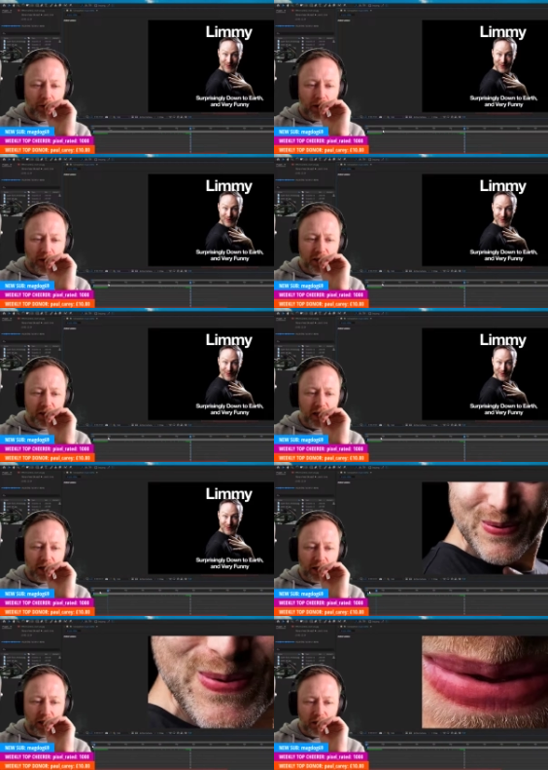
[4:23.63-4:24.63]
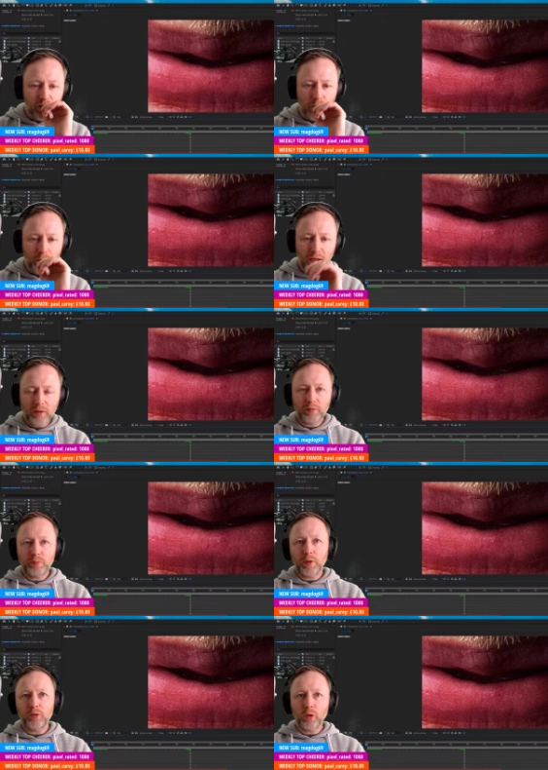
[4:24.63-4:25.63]
If I just do that kind of zoom in like
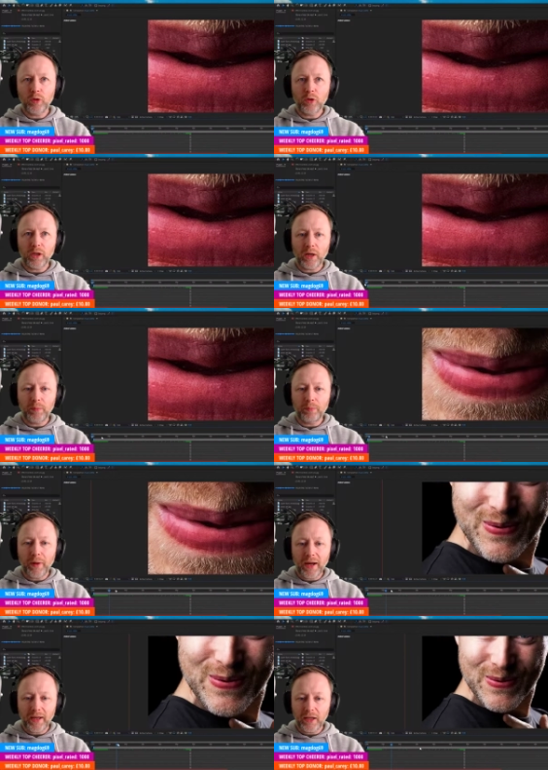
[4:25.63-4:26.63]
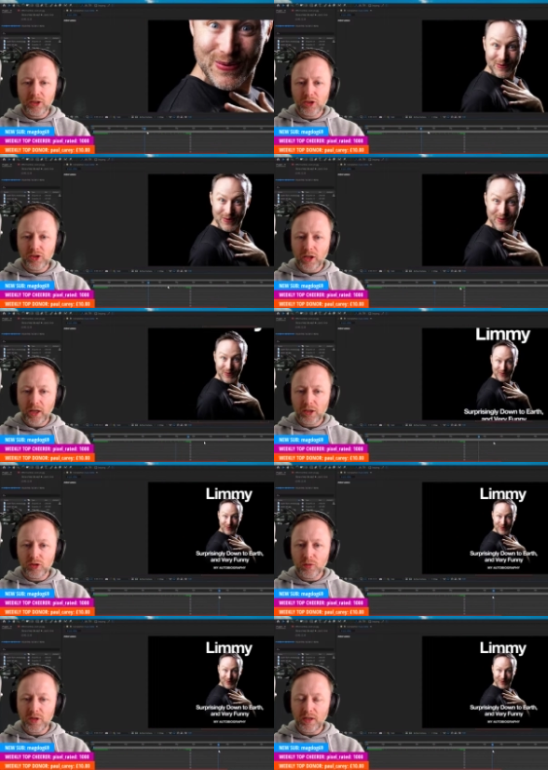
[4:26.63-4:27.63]
before, you know, like a bang, and it just kind of
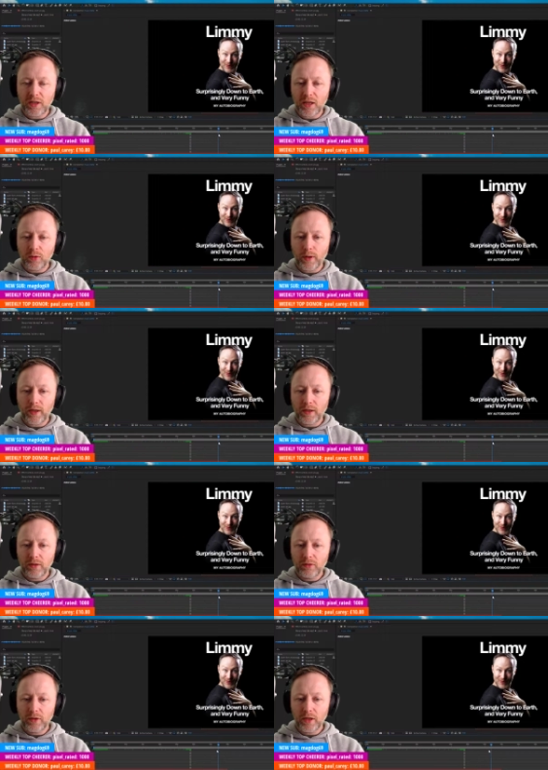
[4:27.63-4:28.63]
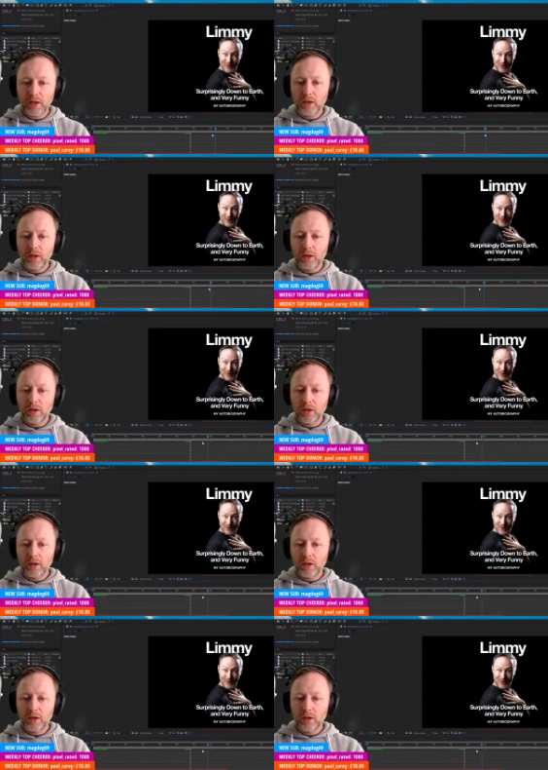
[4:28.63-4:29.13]
zooms in dead quick, right?